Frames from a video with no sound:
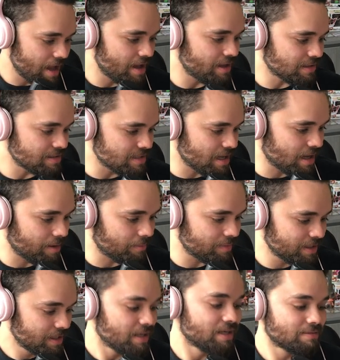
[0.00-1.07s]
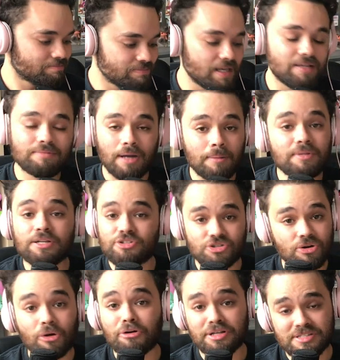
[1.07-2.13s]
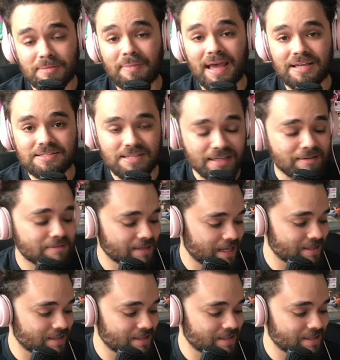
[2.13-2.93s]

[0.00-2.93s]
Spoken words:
And it sure is amazing.